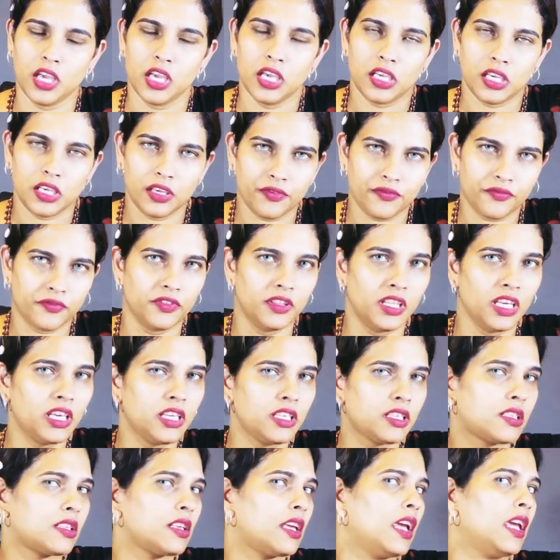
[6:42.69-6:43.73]
If
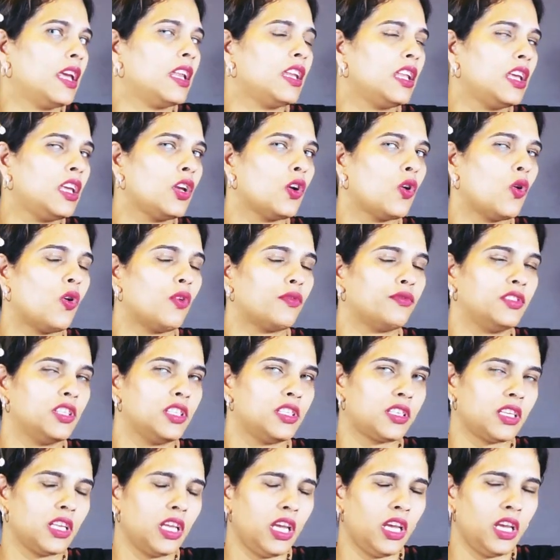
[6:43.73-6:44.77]
any of
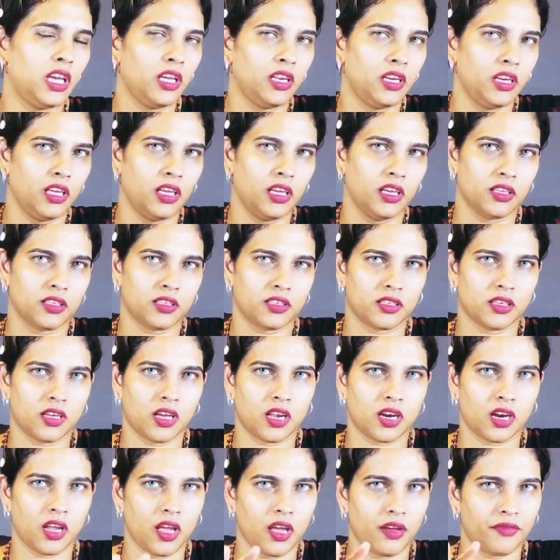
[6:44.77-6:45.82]
these areas
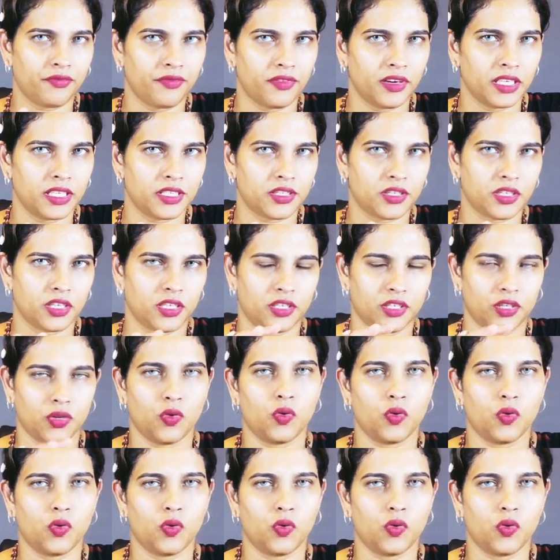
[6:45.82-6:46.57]
are afflicted